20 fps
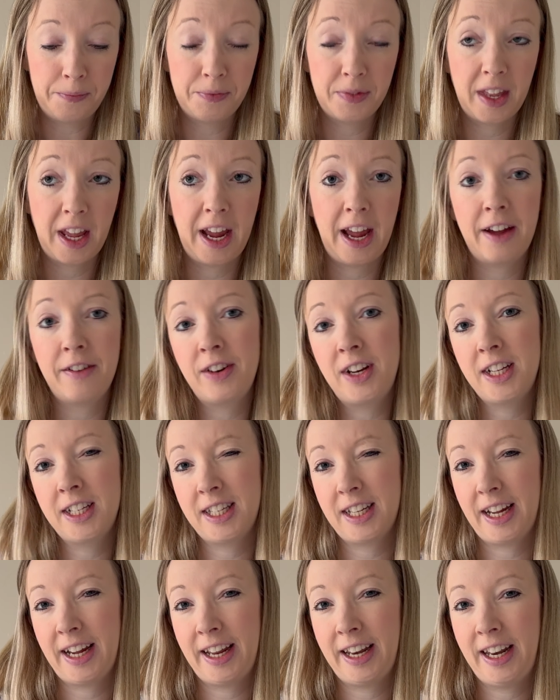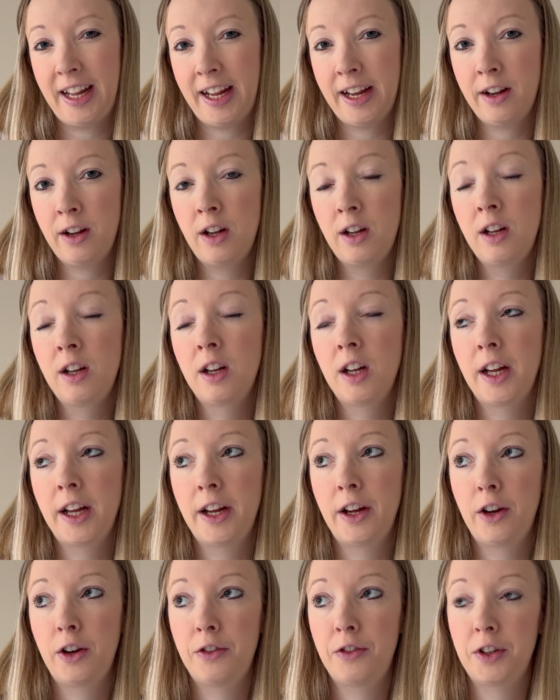I have this idea
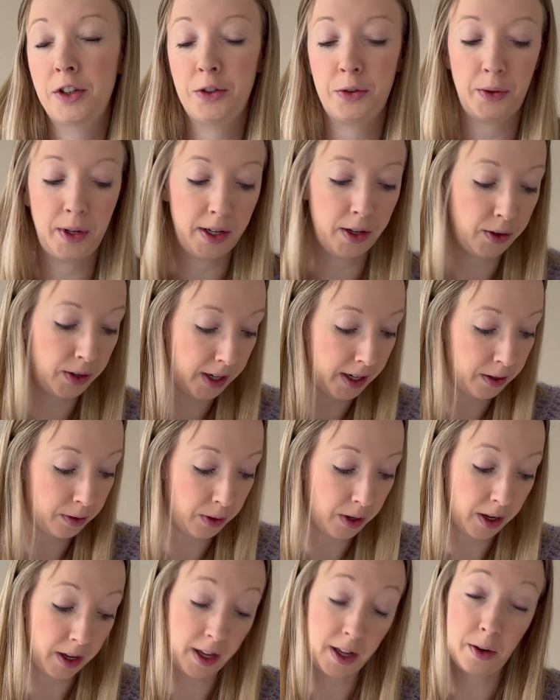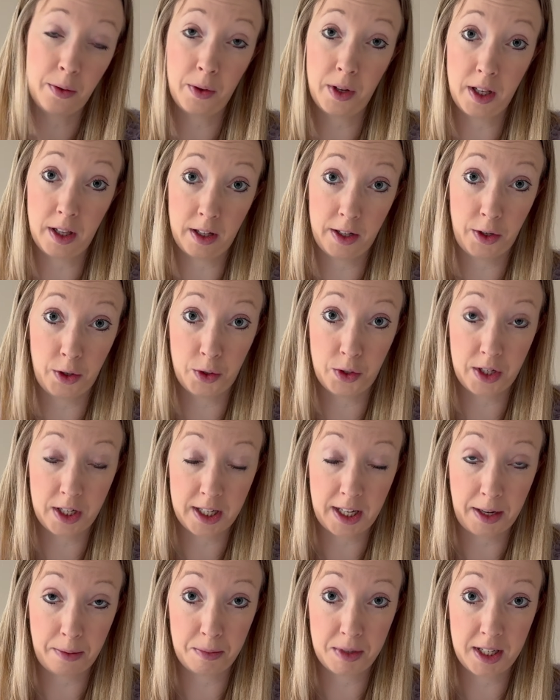of a sweater. It will use the
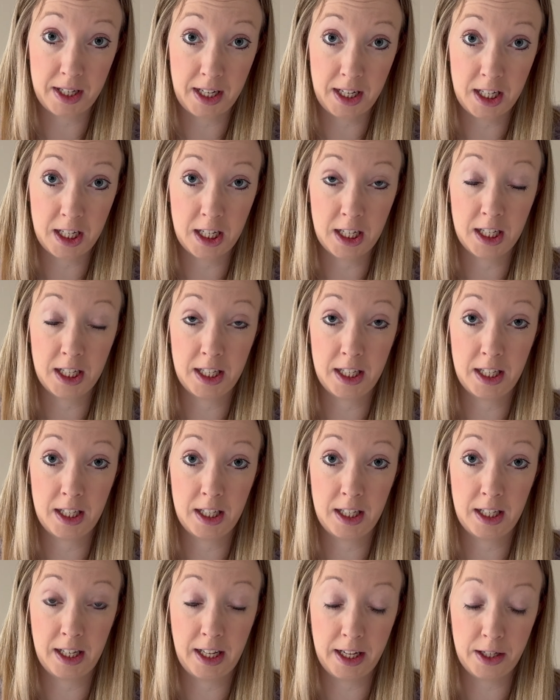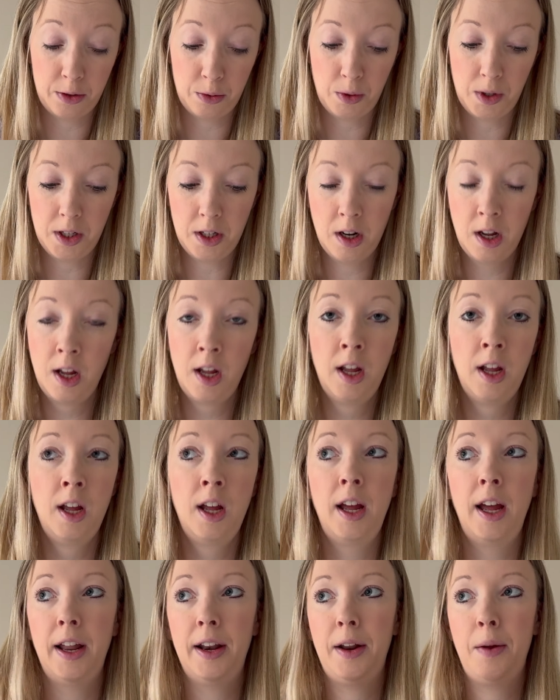same stitch as this one.
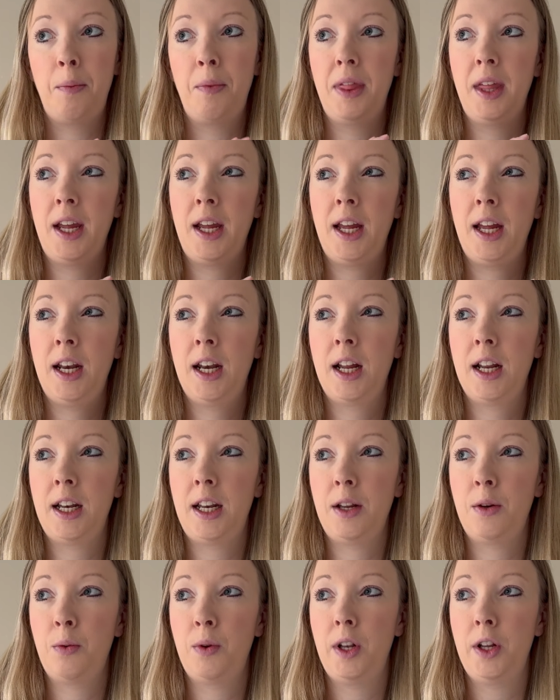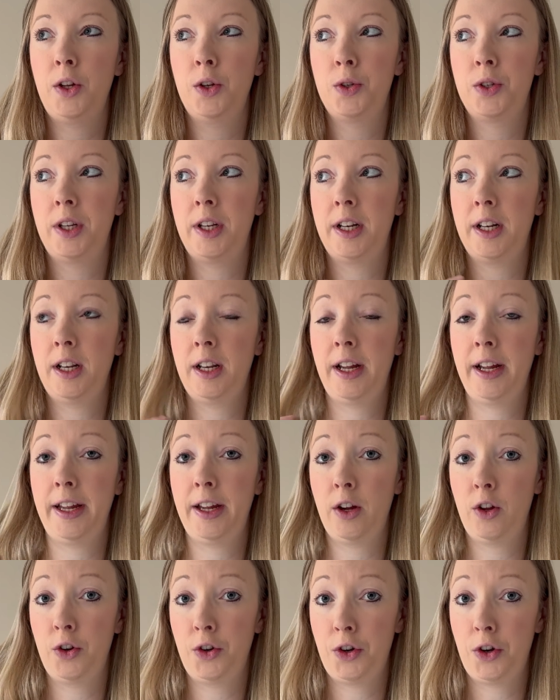And I'm thinking that it will use it like
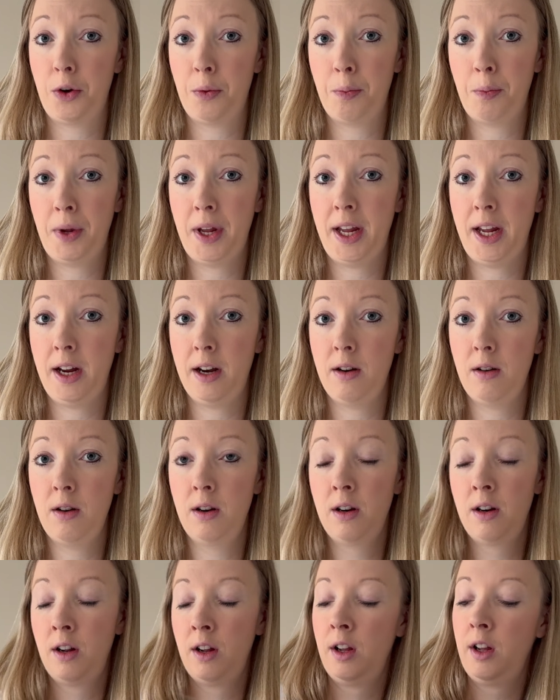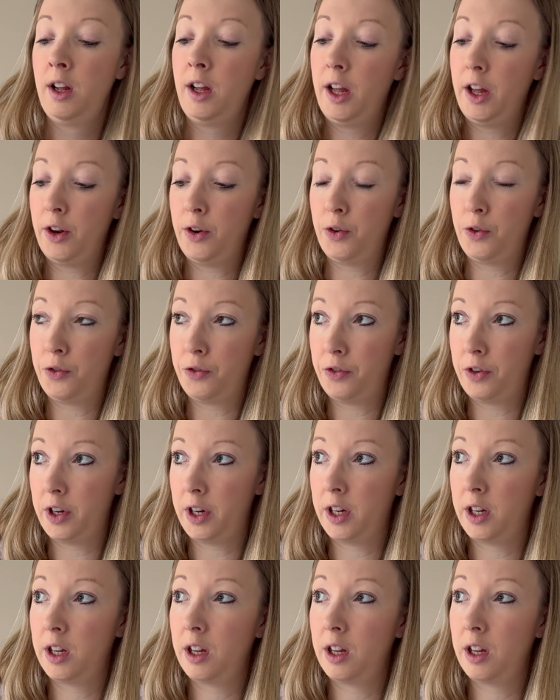on top here and over the